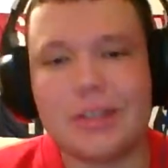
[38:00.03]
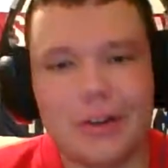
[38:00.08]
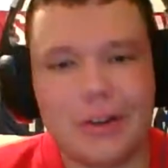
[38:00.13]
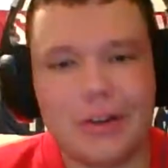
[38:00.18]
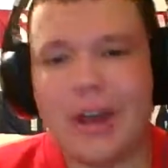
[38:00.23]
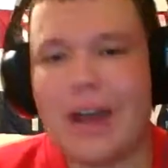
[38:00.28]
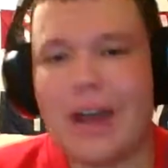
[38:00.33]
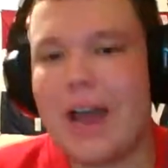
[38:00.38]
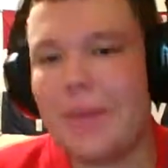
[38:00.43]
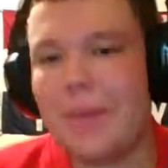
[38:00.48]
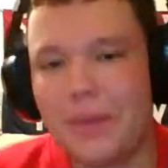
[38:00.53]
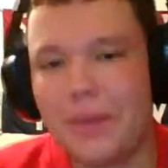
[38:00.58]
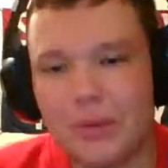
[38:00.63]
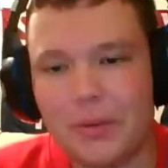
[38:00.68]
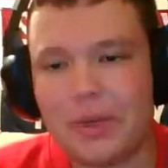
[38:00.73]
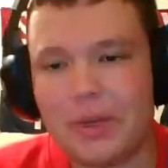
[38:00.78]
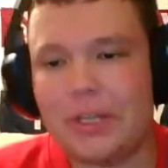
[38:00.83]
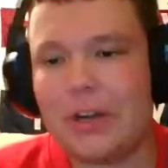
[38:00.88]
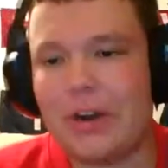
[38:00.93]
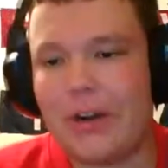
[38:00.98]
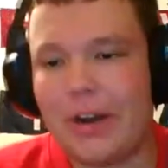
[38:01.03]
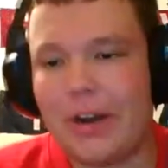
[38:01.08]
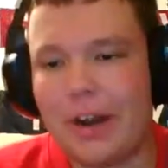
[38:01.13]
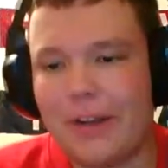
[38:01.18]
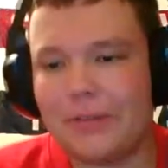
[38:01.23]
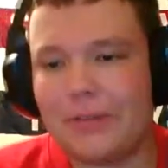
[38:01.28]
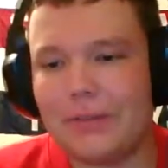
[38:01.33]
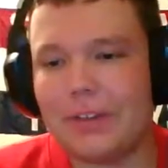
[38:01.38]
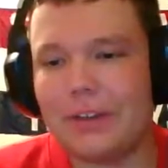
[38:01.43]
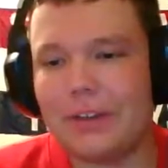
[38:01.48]
so happy we don't
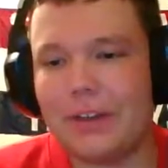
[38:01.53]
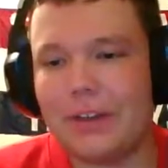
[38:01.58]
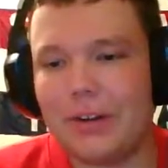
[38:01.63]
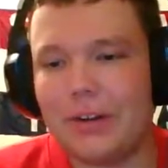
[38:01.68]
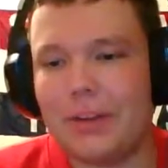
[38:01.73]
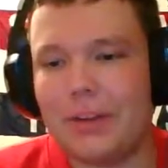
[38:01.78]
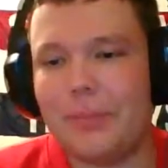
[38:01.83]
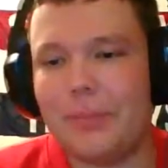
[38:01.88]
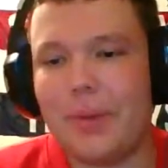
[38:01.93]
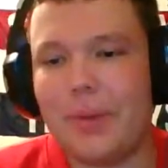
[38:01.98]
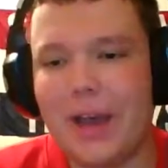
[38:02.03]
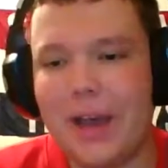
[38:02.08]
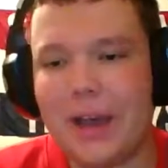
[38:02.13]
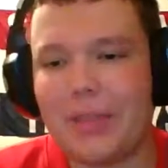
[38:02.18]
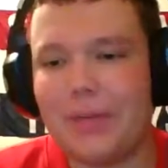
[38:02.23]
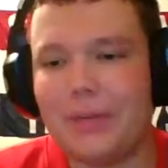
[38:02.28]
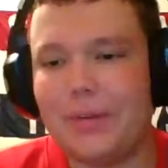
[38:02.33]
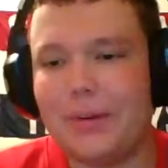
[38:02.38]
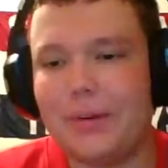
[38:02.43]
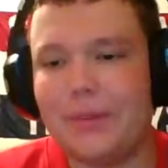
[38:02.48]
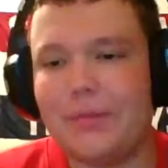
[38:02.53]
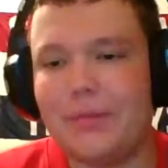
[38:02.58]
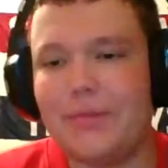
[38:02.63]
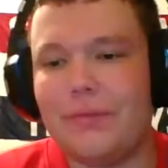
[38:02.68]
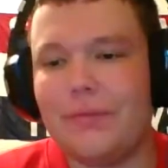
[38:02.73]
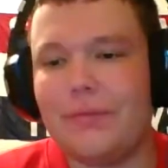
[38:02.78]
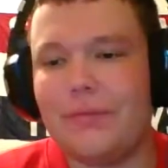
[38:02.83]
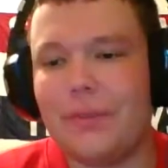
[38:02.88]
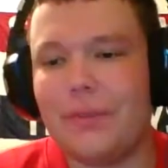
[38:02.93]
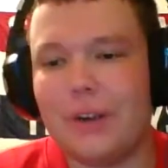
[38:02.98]
have to go to the bathroom in a
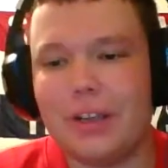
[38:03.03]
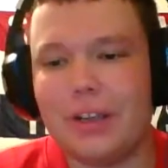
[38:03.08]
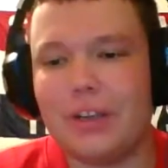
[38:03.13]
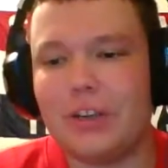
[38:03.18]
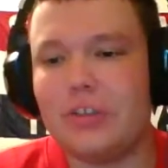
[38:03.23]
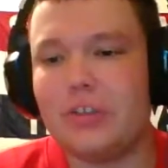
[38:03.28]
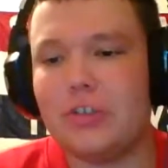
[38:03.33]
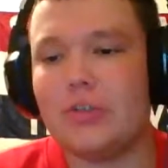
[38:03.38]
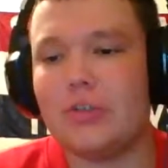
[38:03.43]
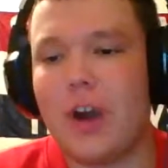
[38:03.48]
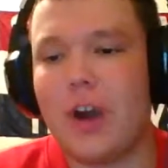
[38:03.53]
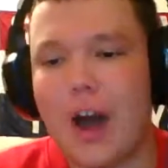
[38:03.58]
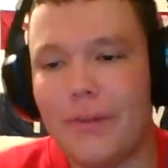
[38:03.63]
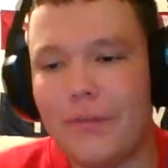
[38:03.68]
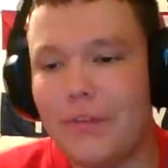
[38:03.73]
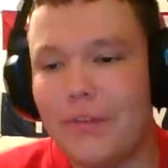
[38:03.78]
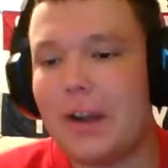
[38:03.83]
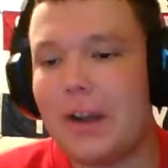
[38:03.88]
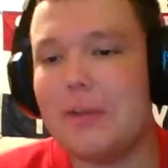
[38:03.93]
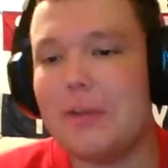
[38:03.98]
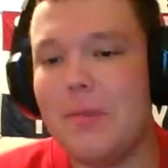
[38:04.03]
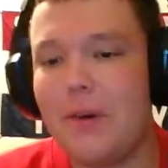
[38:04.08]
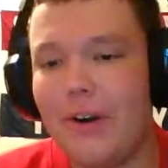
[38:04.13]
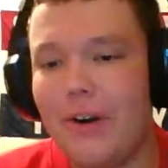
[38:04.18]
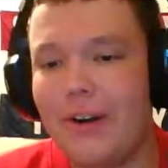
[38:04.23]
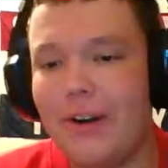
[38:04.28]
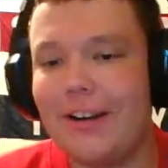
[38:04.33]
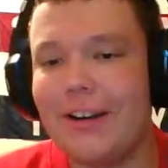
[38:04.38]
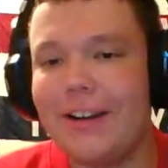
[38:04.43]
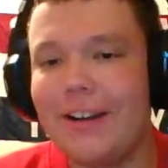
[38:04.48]
freaking trough
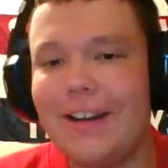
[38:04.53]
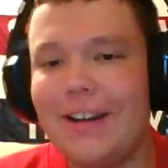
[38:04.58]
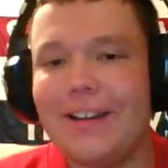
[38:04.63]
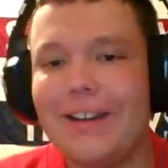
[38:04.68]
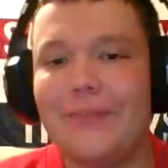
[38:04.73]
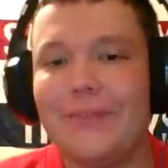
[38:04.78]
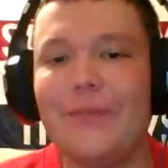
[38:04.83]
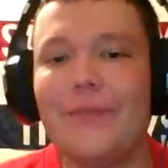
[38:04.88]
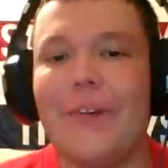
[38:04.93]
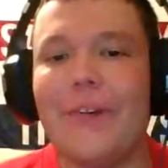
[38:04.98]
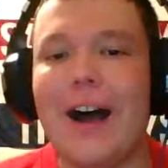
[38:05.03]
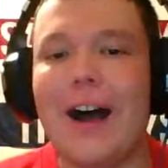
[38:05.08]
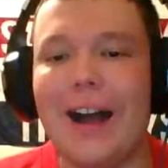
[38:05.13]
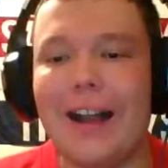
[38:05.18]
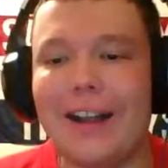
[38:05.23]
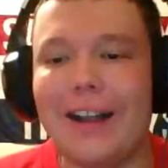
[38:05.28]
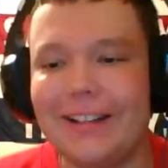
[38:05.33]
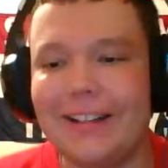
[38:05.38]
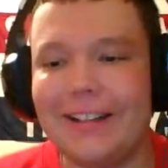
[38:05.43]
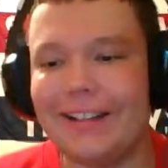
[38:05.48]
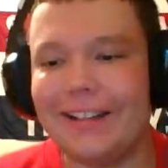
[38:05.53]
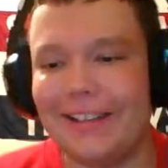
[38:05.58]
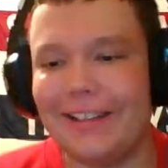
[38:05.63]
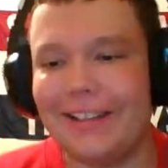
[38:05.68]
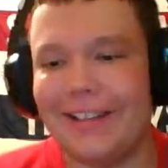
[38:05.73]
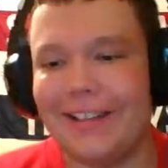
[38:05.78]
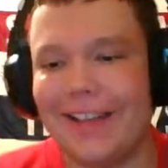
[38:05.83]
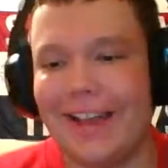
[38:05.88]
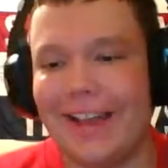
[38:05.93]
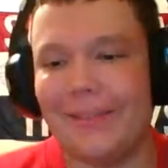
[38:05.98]
anymore. Finally,
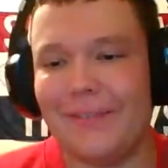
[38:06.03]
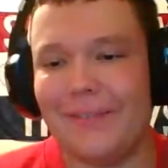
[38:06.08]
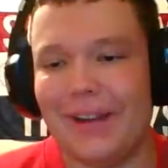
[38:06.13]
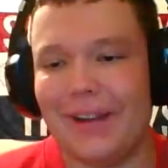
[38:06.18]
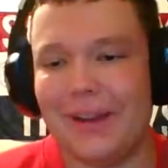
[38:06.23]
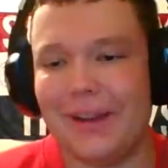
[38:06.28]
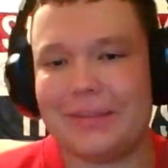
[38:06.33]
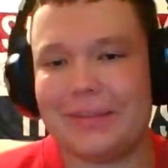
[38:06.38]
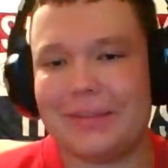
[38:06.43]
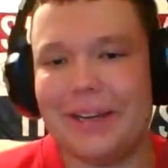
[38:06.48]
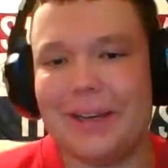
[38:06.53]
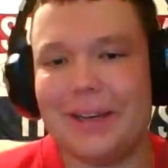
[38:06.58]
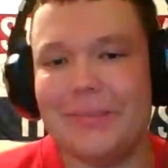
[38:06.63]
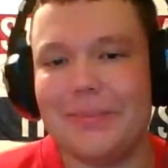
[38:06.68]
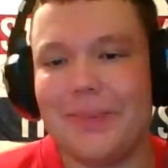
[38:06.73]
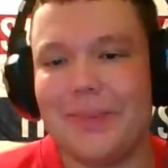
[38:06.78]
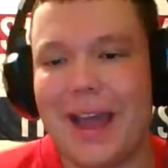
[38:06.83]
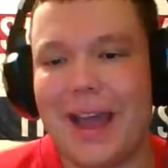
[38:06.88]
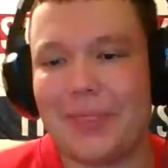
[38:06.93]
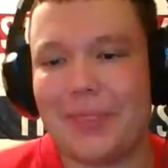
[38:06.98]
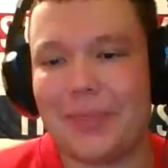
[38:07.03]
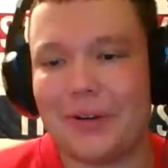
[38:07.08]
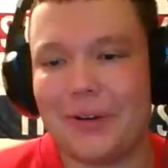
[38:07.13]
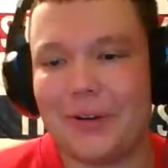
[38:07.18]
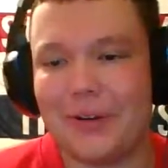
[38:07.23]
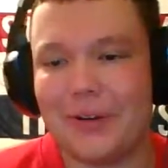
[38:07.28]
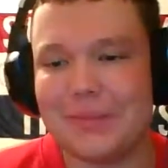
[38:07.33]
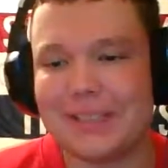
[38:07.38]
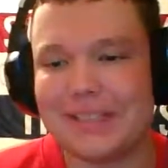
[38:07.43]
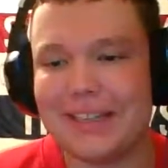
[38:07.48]
they have updated
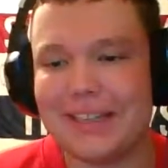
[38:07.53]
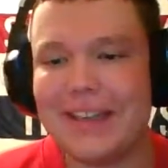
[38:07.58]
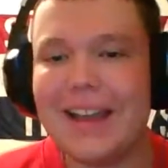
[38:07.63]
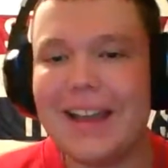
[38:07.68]
bathrooms.